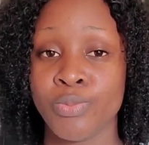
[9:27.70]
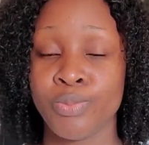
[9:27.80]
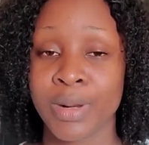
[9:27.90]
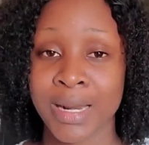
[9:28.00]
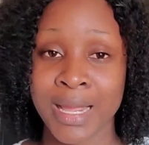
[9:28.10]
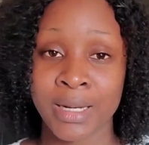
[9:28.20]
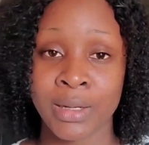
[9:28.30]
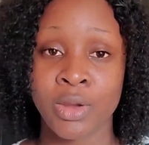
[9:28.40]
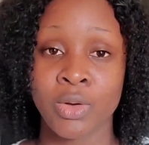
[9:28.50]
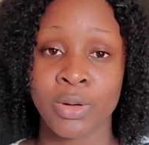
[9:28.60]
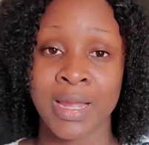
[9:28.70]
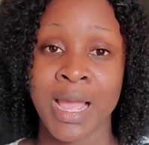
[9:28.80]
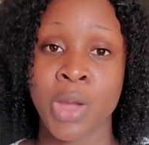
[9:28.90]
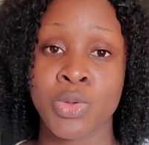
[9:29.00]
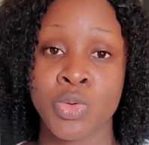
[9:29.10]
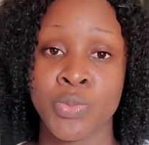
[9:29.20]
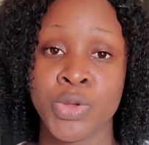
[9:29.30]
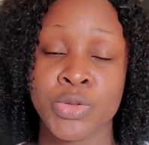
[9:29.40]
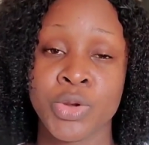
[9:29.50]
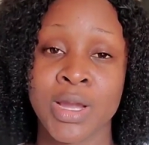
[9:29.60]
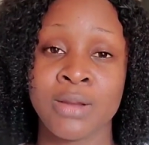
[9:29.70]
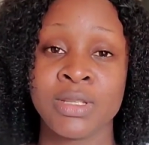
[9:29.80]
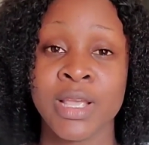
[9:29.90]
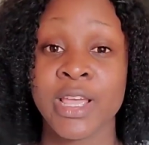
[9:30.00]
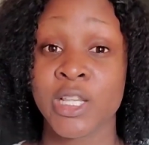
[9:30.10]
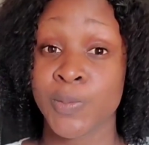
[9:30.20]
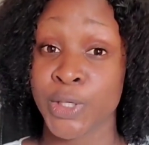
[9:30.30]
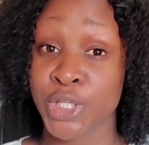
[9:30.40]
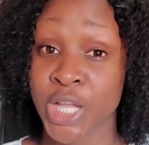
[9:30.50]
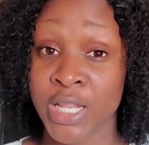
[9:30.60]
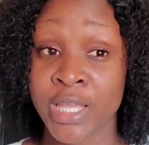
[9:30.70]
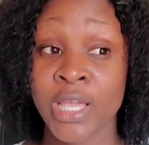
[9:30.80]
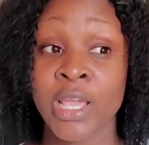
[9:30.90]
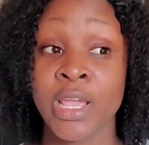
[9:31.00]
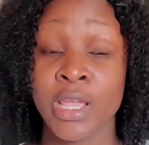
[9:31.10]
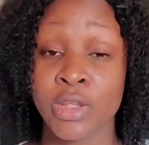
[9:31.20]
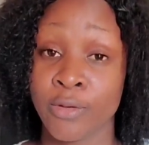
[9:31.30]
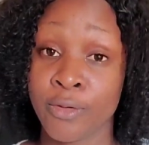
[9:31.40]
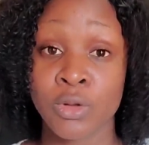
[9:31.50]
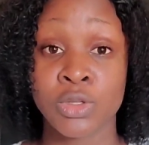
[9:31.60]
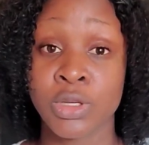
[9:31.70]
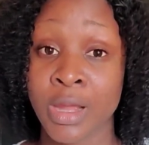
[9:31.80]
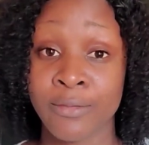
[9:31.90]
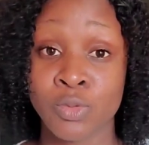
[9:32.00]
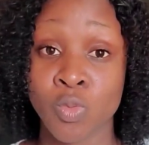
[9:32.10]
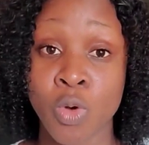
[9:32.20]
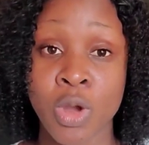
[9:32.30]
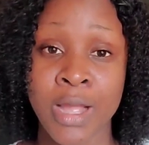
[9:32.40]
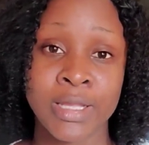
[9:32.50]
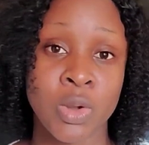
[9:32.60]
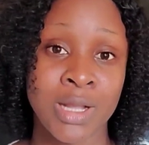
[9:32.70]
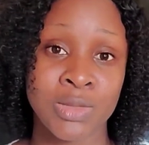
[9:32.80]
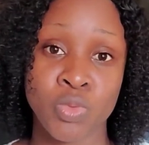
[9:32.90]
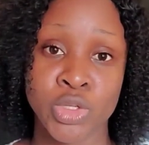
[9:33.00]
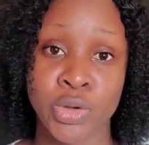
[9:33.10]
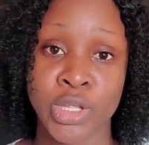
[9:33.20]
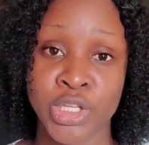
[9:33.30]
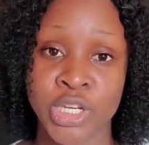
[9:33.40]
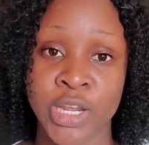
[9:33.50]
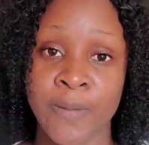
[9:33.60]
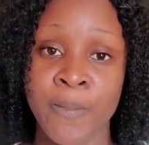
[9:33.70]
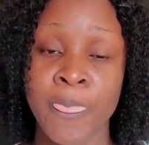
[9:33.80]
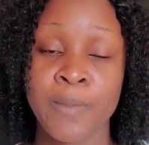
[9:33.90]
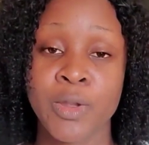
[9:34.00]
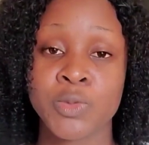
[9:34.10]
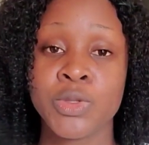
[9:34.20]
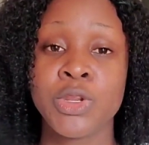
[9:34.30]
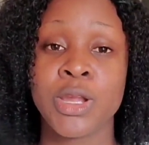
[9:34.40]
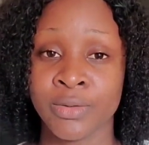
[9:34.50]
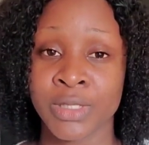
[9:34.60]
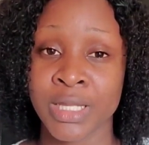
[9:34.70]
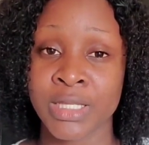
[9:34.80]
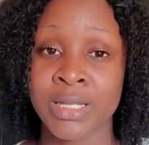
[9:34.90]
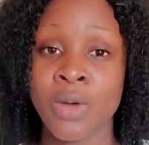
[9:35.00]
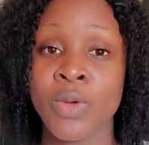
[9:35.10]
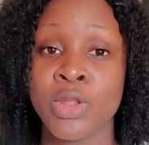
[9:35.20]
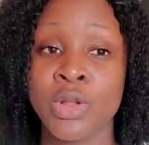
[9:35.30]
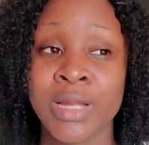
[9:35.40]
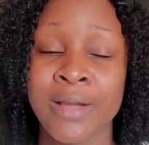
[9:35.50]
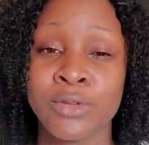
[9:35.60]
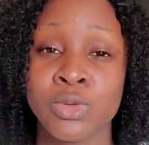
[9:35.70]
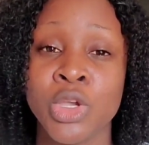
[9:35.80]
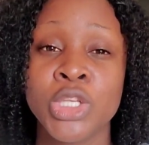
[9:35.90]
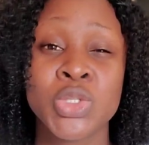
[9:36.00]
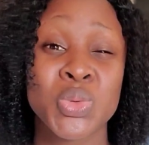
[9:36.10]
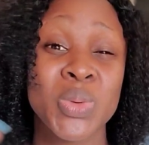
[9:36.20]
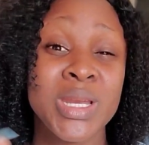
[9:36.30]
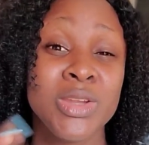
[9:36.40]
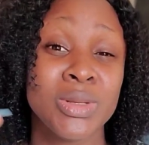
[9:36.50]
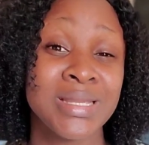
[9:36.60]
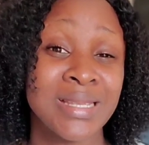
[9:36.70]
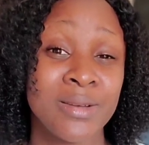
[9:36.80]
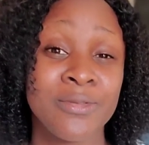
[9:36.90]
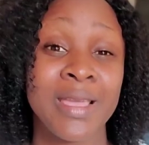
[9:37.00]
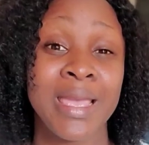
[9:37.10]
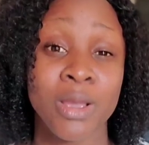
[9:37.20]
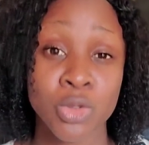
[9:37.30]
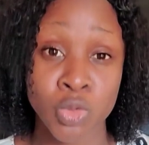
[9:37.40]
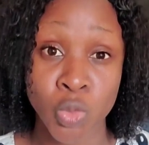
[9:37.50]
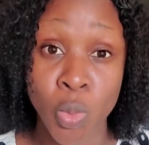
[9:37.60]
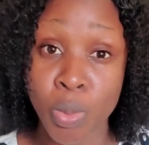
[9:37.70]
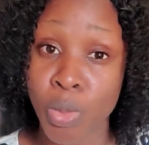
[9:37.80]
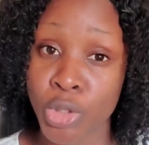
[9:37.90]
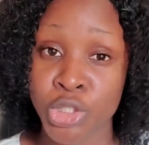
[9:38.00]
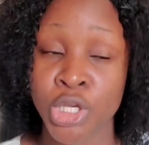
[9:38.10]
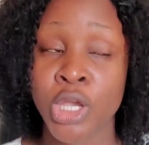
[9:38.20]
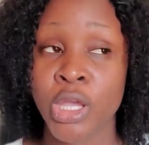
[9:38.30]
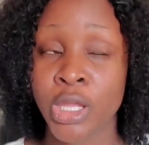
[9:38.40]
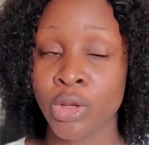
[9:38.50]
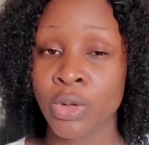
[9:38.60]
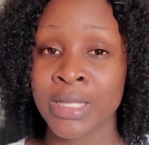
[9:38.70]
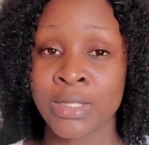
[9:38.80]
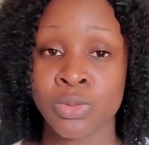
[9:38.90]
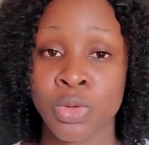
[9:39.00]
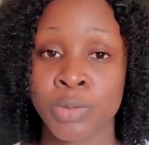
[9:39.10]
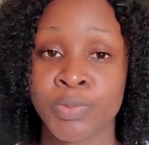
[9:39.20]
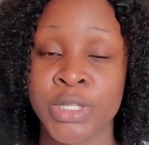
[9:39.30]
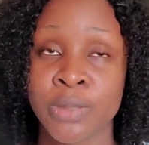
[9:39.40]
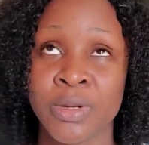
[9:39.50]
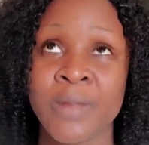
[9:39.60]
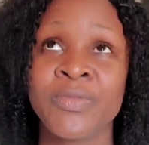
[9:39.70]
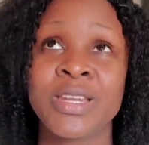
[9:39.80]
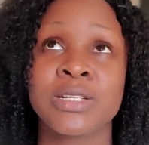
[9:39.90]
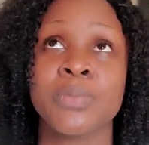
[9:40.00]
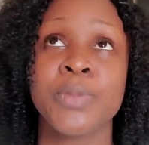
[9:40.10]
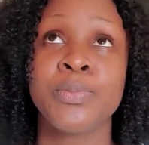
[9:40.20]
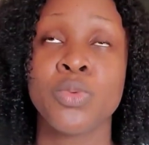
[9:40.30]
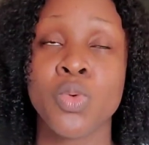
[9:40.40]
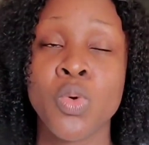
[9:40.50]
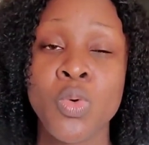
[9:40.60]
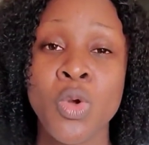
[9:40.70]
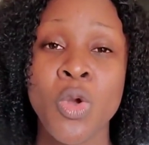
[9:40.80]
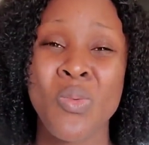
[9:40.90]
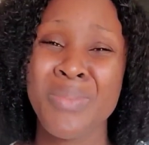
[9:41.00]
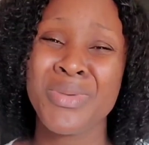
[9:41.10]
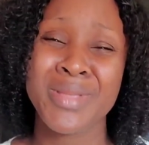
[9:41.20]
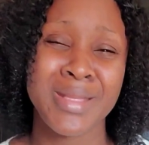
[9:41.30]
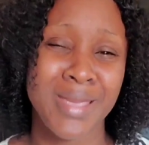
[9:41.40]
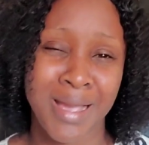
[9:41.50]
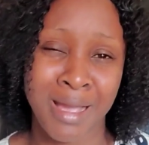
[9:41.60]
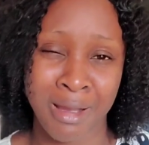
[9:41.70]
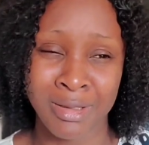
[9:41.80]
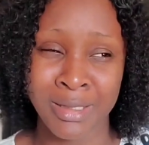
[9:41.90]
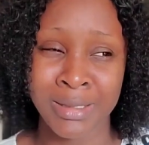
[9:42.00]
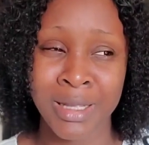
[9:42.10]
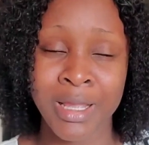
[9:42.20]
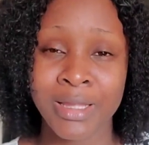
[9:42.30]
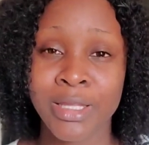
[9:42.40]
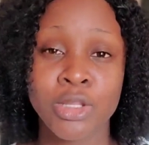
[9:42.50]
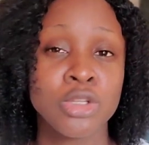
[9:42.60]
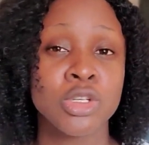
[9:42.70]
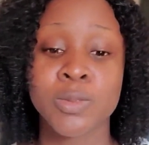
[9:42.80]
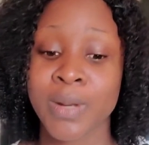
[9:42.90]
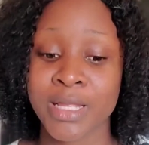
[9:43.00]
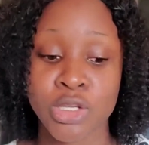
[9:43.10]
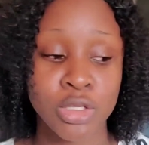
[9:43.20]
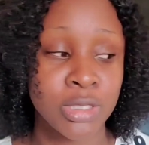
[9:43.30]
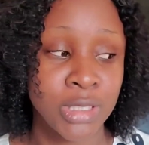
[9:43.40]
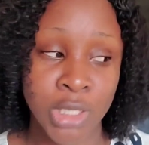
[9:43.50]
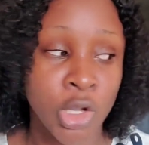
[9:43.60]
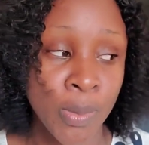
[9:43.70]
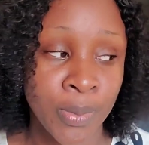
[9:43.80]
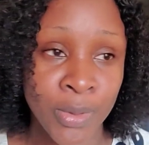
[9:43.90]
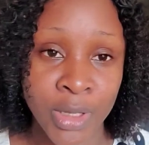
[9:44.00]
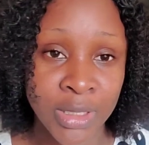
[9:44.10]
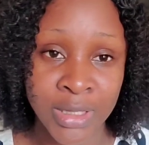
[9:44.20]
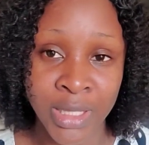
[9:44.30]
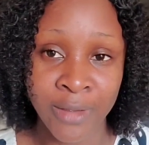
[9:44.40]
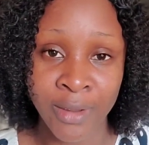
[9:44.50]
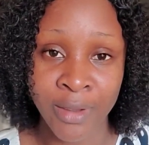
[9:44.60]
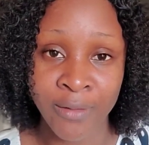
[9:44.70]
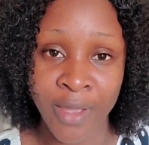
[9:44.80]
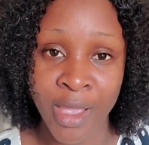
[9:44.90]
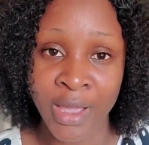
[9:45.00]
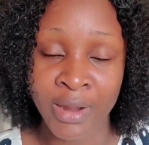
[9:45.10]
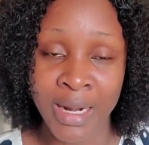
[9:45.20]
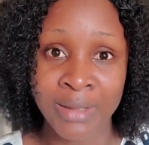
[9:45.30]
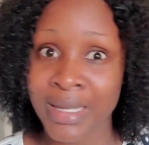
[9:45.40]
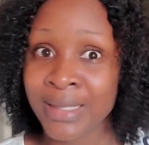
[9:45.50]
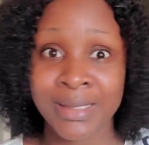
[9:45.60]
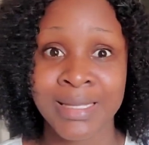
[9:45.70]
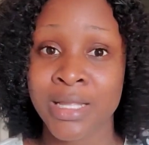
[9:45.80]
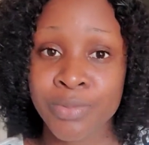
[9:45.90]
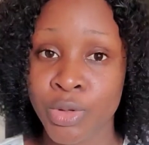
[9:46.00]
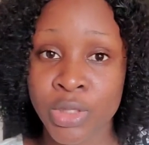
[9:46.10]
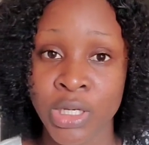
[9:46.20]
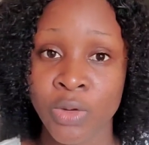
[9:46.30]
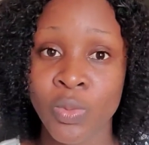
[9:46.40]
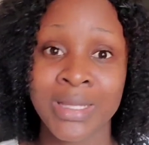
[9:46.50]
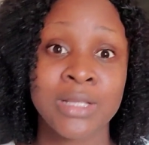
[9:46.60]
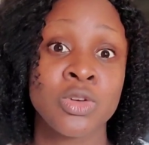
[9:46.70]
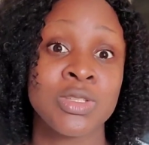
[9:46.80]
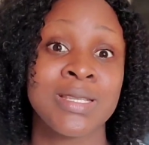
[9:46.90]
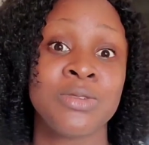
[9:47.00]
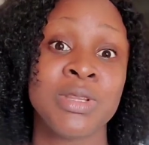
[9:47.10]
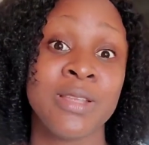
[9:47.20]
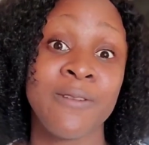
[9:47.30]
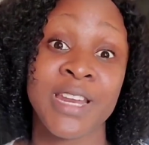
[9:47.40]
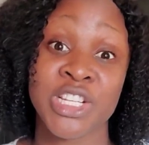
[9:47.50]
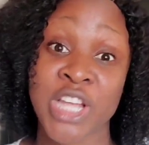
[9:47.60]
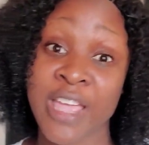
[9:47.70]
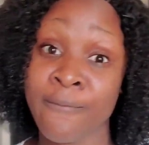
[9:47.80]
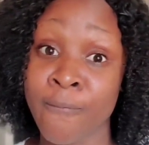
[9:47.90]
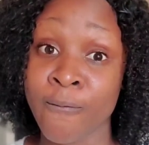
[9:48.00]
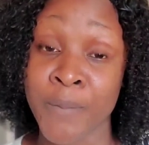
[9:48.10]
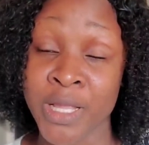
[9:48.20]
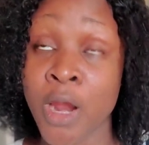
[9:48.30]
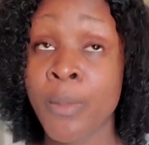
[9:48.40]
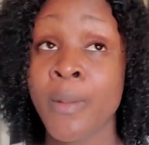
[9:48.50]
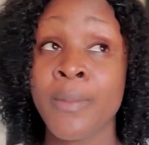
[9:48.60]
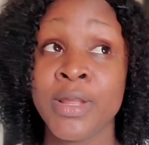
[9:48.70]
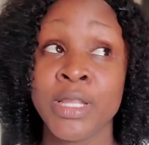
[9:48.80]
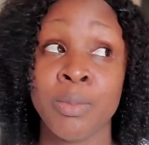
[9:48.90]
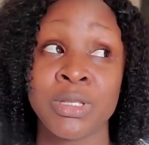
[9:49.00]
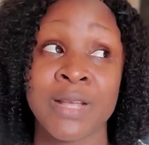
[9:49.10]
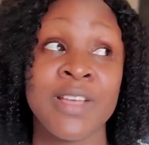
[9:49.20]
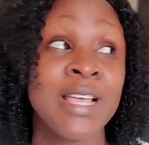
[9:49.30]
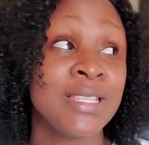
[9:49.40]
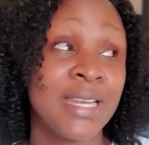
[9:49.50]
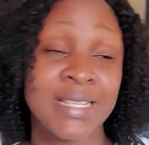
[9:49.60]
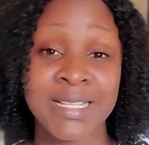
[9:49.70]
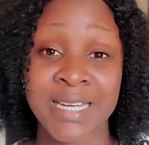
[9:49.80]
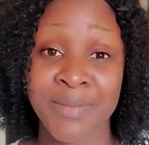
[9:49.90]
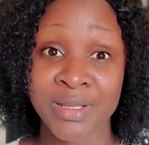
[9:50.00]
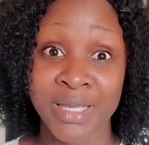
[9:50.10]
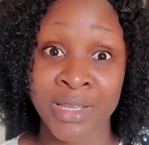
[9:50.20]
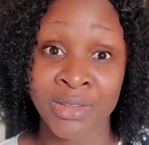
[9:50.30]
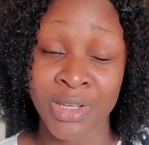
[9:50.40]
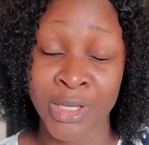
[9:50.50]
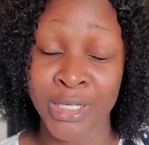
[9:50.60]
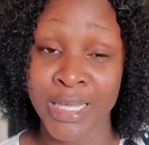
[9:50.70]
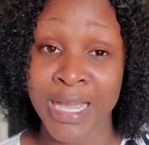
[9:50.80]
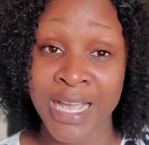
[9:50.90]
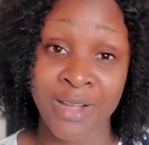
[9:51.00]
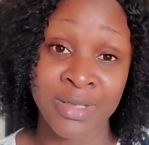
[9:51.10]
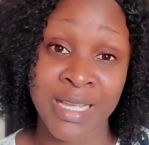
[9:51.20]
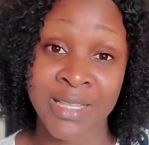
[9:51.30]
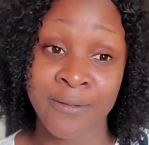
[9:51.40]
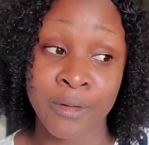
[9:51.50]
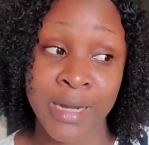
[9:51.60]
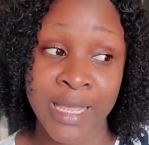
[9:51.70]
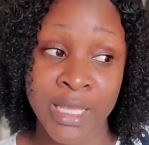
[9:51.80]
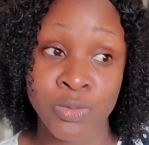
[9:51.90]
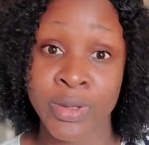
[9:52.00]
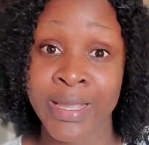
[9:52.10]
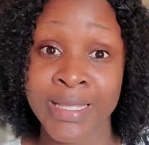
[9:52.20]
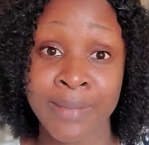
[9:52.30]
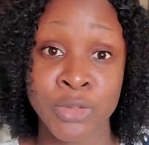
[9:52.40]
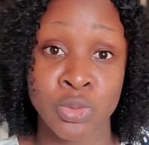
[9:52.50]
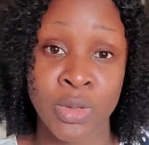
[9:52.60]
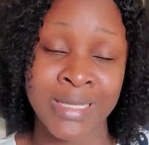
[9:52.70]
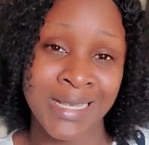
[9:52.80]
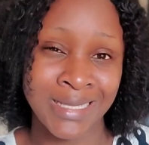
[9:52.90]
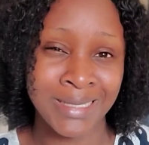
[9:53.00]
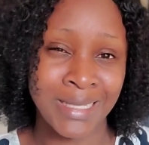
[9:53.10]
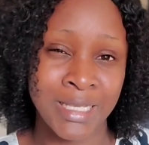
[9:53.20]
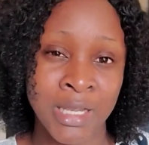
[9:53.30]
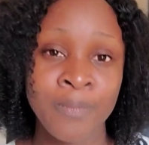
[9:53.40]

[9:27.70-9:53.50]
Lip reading: plan on how you build your house, especially, of course, you have to work hand in hand with your engineer, because building your house stages, that way you don't have to strain yourself so much in order to complete it. There are some people who, when building their houses, they don't just plan, they just dig up the ground and start building without considering the financial involvement. Probably they must have seen a certain amount in their account, and they feel like it will get them to a certain stage.